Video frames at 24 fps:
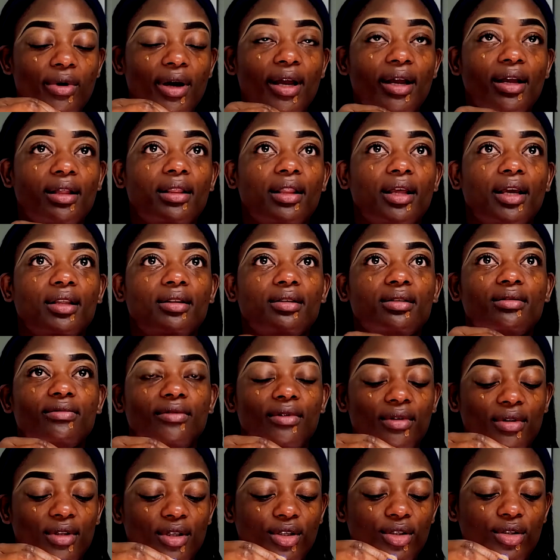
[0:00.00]
why I like this
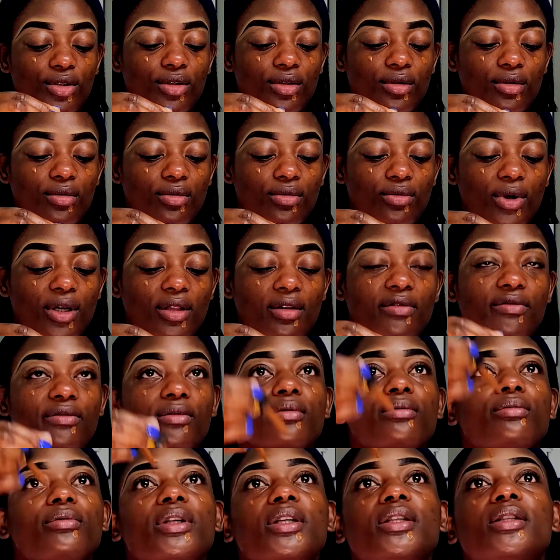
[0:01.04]
foundation. One of the
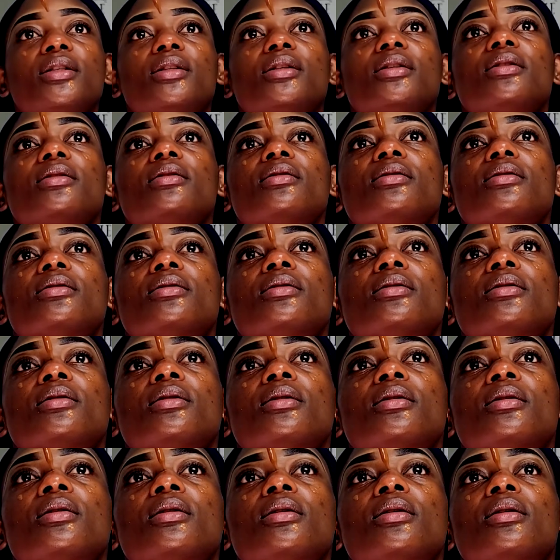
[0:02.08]
reasons,
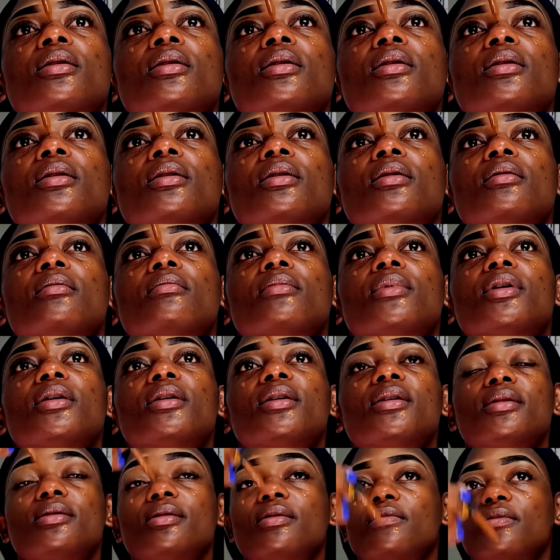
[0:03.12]

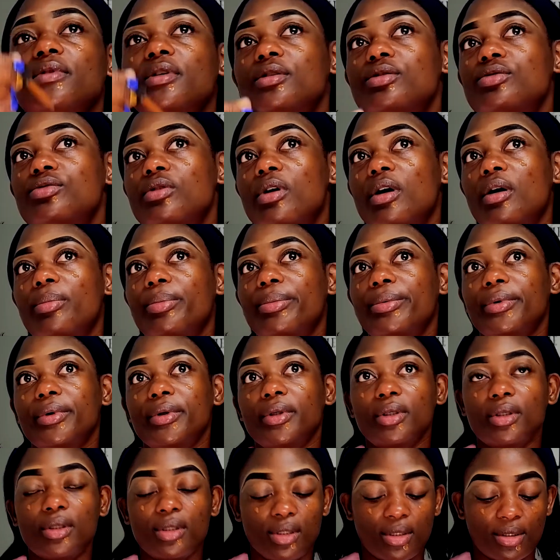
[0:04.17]
because of the
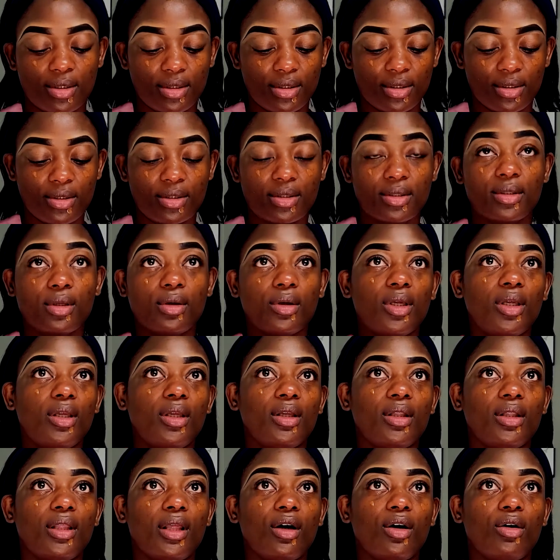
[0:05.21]
dropper, so it
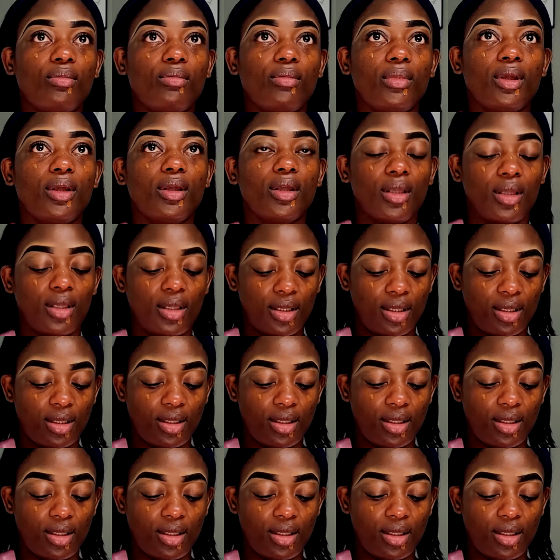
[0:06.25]
can help me